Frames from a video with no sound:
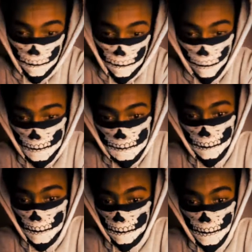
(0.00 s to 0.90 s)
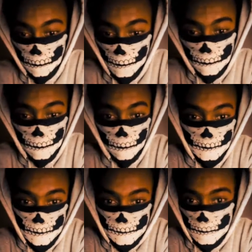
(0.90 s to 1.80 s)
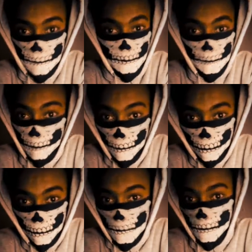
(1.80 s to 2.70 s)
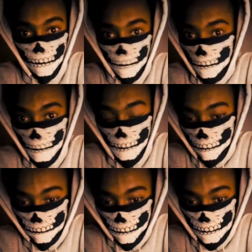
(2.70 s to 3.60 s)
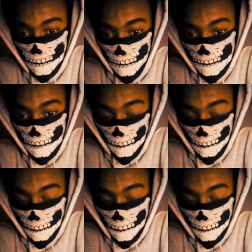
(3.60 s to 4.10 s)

For example, it might be pen testing, bug bounty, or any of those things.